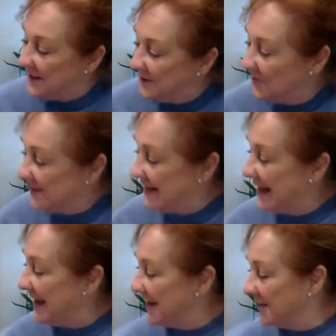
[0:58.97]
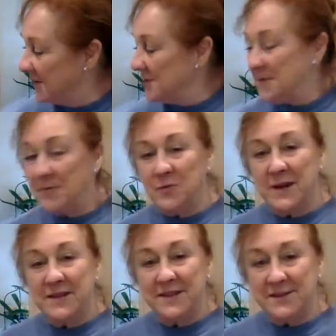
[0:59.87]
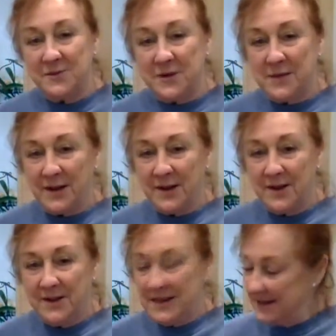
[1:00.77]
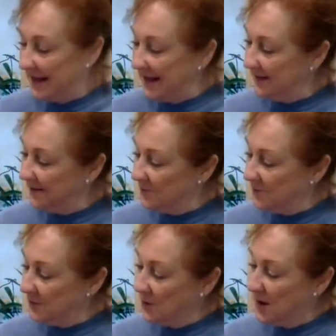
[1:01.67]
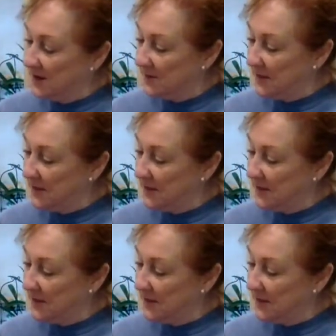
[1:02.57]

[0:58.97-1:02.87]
You're snacking on those while we read this story about all these ants going across.